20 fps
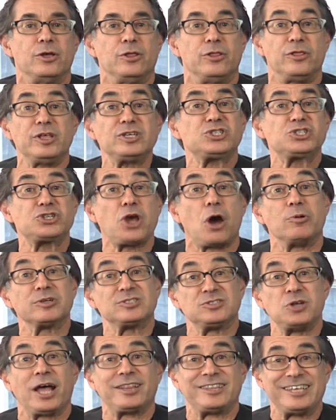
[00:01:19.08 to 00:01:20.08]
This show
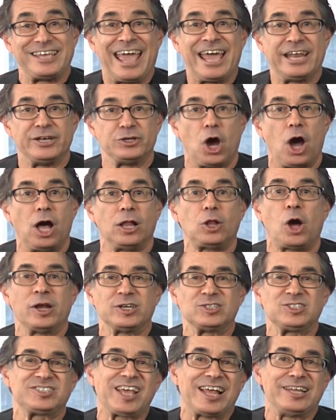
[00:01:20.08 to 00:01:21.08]
is not the end all
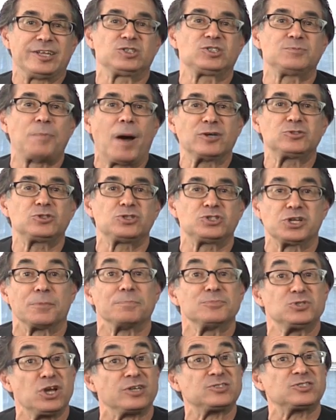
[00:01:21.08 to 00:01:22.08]
on selling sponsorship,
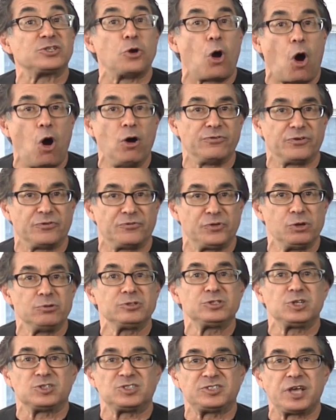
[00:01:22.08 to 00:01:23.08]
just an
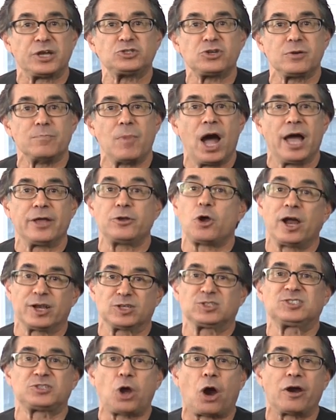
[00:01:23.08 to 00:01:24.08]
overview to set your mind on
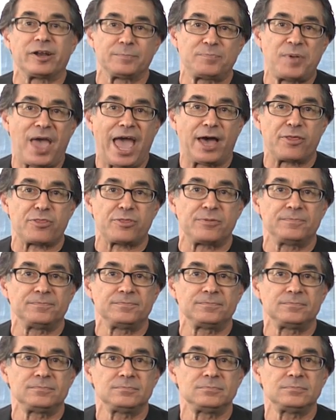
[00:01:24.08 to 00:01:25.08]
a starting path.
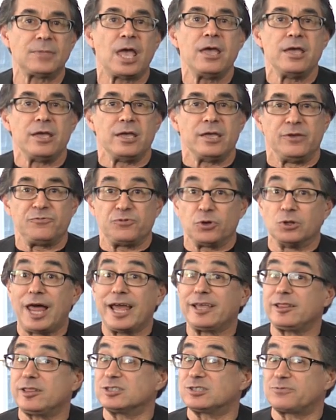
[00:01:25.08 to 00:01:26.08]
If you
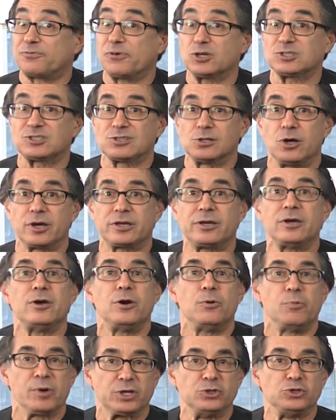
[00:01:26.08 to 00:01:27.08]
like this first look,
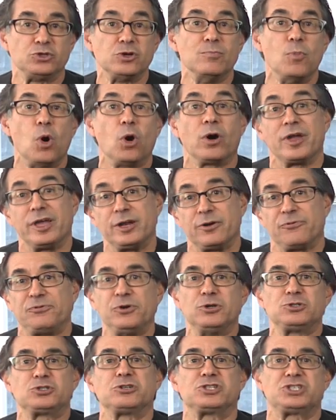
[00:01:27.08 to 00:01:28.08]
we can do more in a
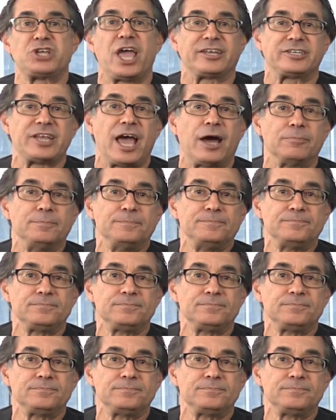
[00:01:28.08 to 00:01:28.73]
future shakedown.